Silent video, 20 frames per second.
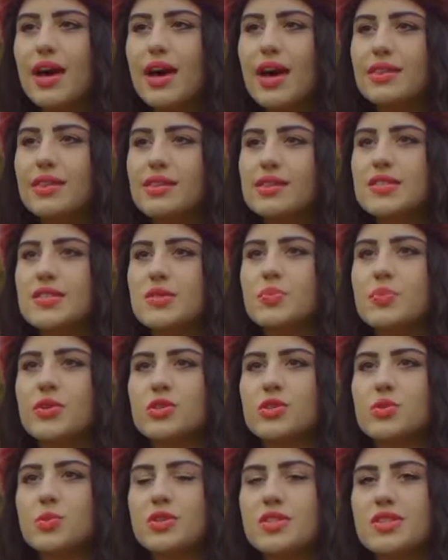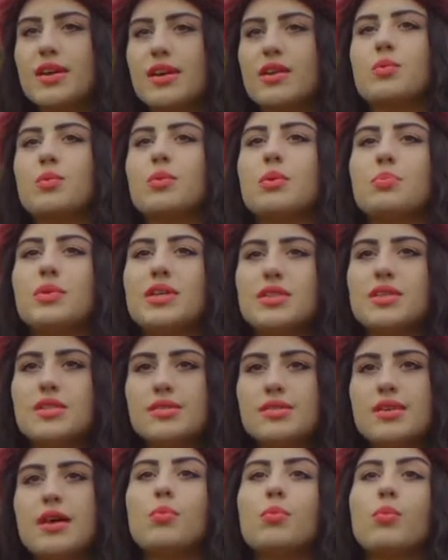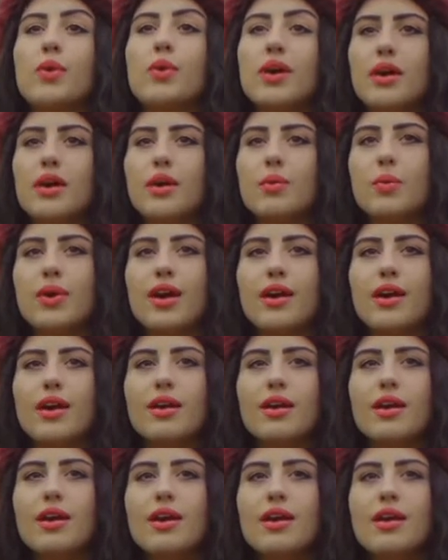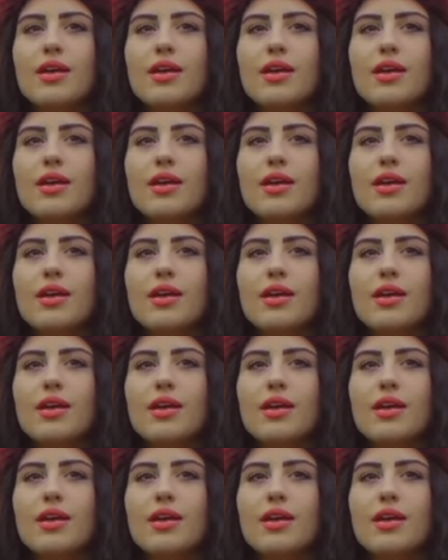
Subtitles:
that this spiritual center would be somewhere where